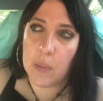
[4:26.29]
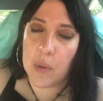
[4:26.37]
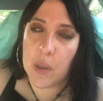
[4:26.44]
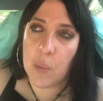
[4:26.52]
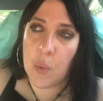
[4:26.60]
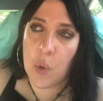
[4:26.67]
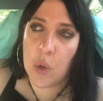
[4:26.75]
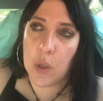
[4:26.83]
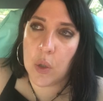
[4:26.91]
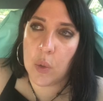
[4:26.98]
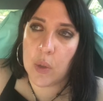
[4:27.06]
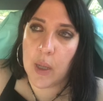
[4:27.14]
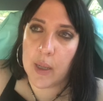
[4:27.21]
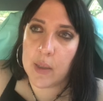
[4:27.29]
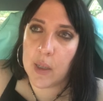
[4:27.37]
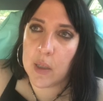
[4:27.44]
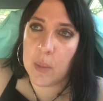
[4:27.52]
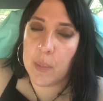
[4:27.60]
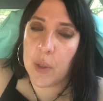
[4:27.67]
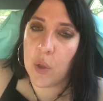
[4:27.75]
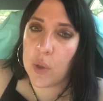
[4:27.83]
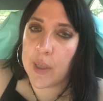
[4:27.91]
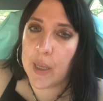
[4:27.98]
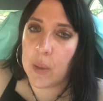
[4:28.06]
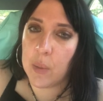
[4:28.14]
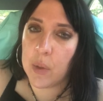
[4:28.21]
The more you're not gonna be
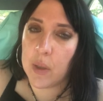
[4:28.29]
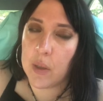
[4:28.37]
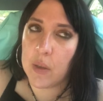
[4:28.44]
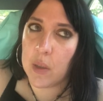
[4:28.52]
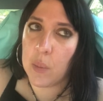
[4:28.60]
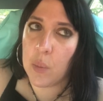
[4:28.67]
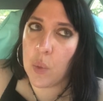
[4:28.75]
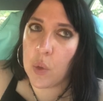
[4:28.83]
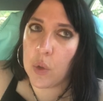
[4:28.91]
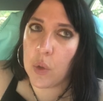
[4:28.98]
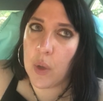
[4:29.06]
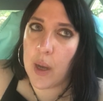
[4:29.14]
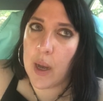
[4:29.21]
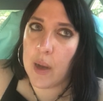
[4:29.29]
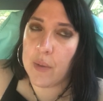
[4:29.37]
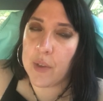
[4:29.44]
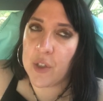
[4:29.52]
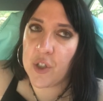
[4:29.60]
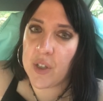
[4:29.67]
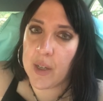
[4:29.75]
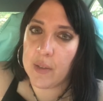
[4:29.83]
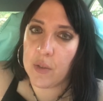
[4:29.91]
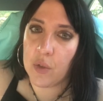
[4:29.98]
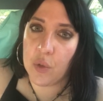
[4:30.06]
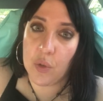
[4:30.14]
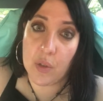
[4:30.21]
okay with it, the more you have a
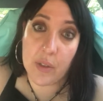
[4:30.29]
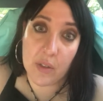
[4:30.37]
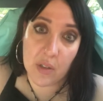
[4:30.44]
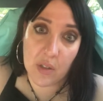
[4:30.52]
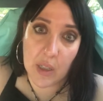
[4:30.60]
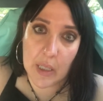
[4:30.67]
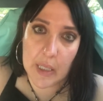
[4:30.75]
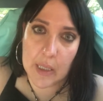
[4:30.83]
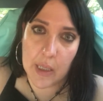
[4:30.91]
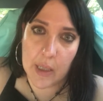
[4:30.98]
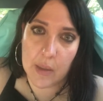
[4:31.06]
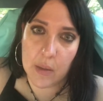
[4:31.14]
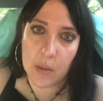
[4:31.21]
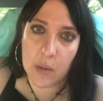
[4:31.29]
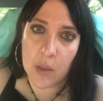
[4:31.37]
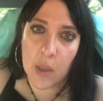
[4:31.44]
chance to succeed and